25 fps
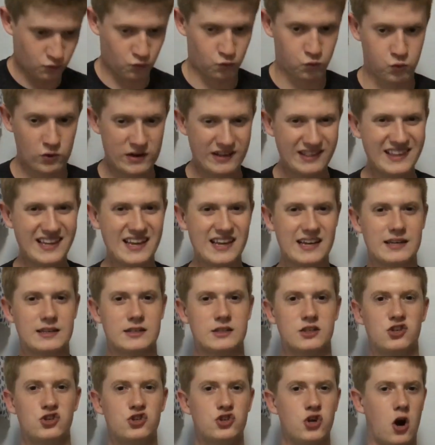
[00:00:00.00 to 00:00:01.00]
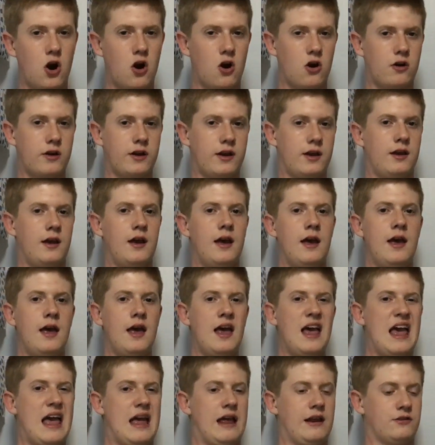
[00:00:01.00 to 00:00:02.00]
really dark
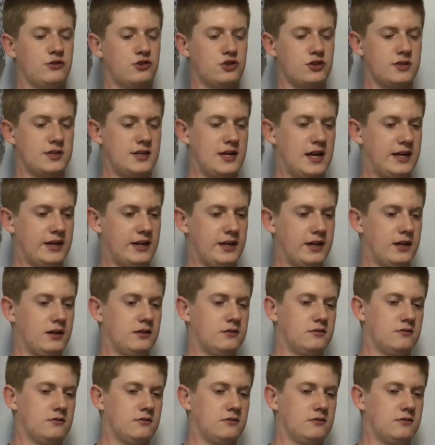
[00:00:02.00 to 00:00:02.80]
and just kind of